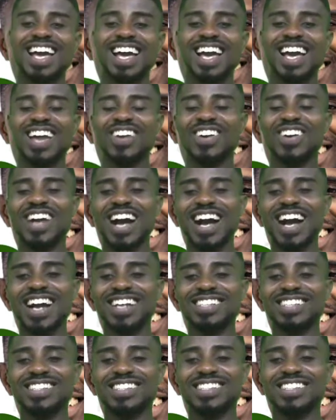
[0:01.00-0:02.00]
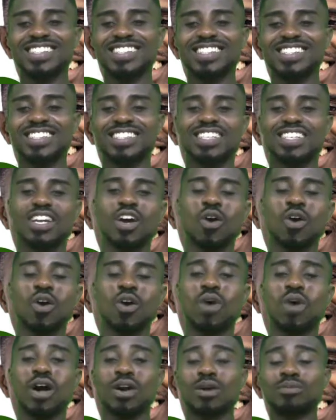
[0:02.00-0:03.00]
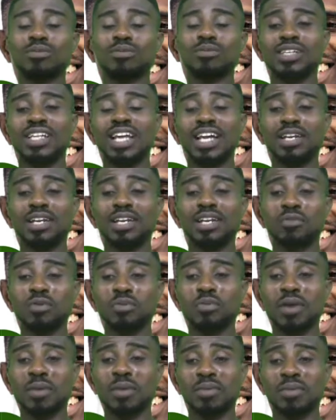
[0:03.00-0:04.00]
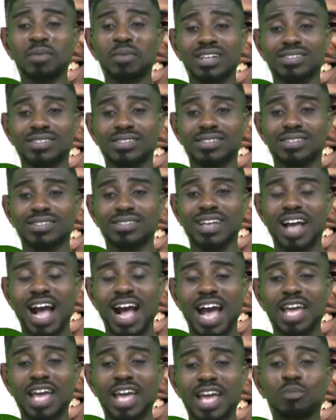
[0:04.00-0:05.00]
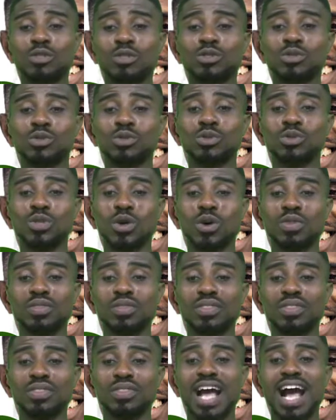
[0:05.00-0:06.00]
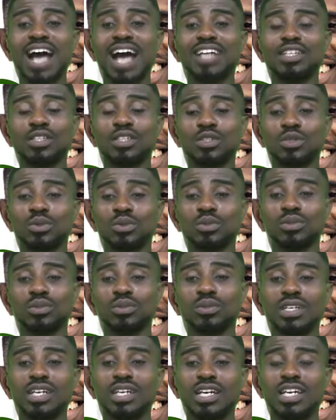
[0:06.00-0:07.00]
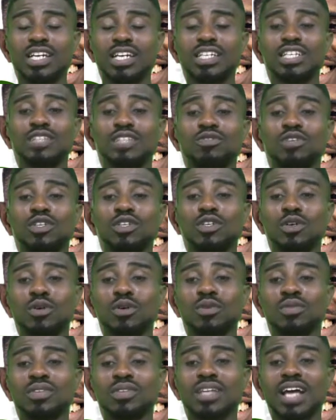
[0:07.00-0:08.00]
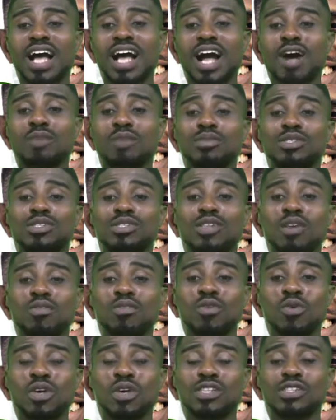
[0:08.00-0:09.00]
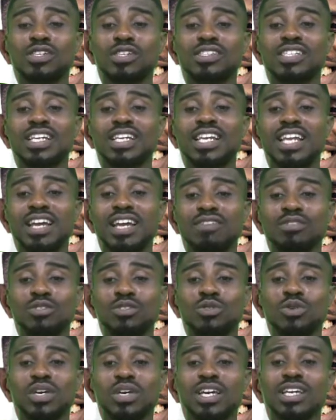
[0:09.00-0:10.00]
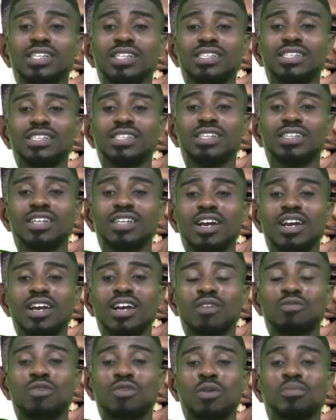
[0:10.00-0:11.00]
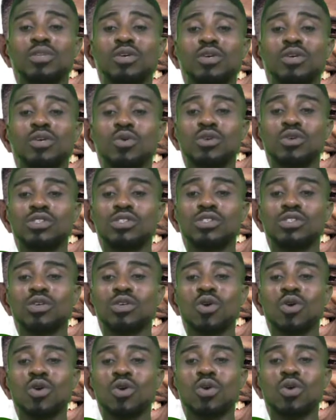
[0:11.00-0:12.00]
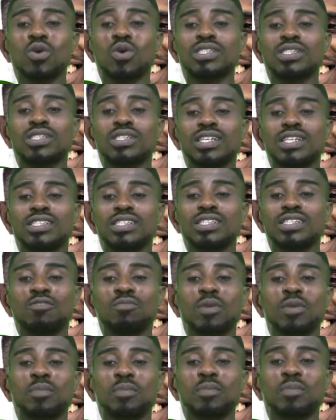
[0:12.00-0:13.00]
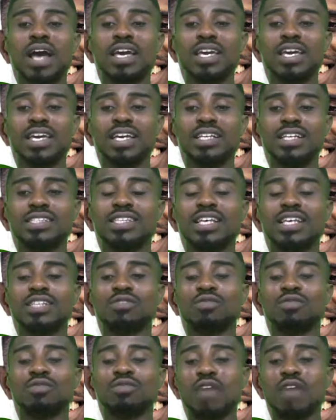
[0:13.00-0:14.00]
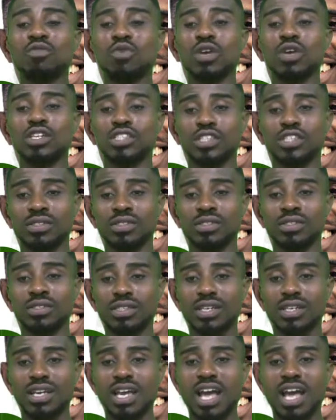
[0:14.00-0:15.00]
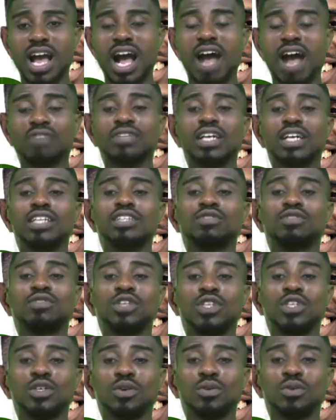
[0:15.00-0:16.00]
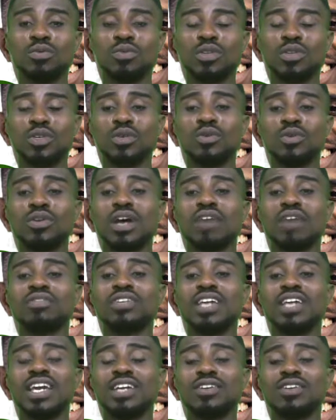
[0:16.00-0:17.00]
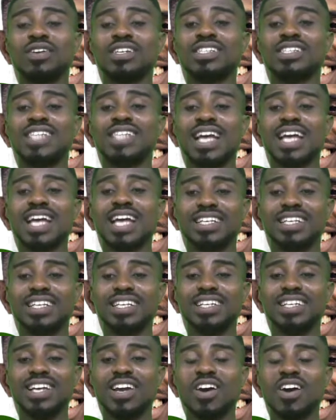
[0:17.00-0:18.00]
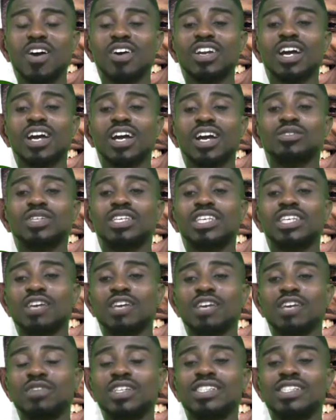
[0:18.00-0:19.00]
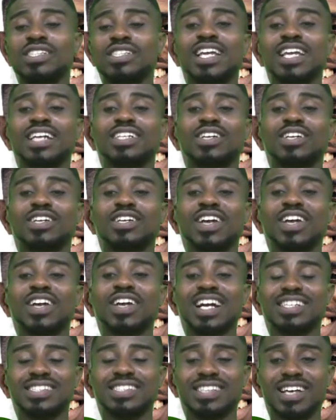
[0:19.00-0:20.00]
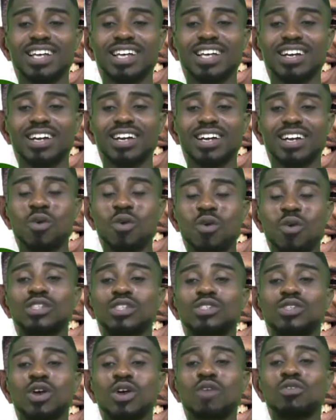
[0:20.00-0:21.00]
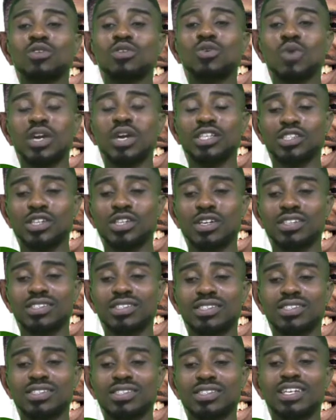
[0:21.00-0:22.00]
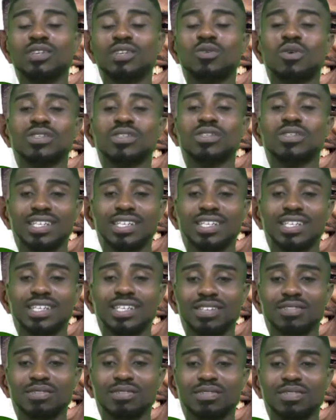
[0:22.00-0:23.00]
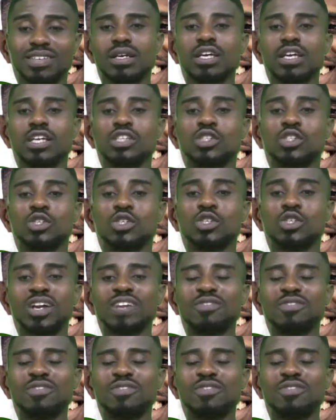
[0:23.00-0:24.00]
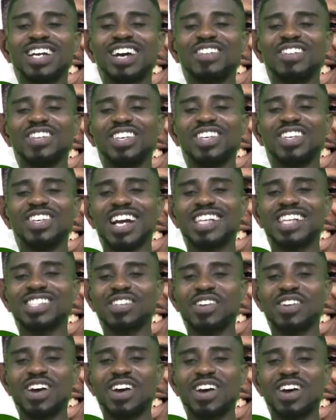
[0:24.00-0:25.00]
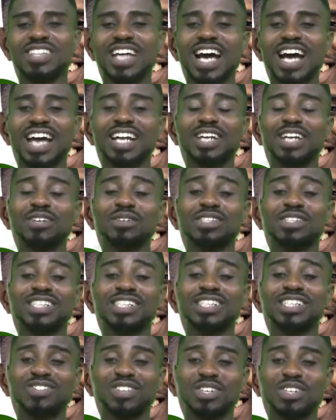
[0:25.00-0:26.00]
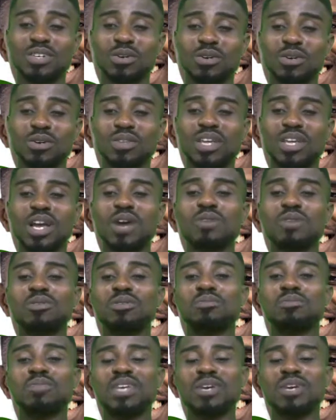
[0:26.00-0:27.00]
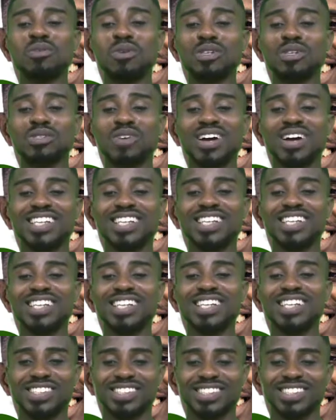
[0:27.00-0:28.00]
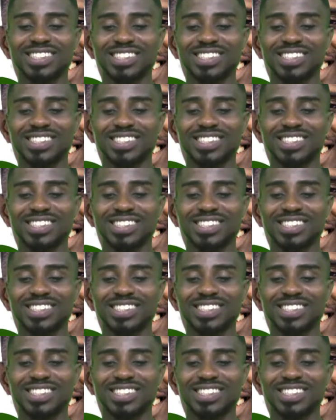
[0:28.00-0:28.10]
Hello guys, welcome to Learning with Prep Class. I am your tutor, Adinu. In this video, I will solve questions 11 to 18 from the Ugo Quantitative Paper 8 as 5 questions. After this video, you would have gained understanding on how to carefully select the correct answer when solving questions in quantitative. It's usually fun having you guys around, and I know this video will be a worthwhile session.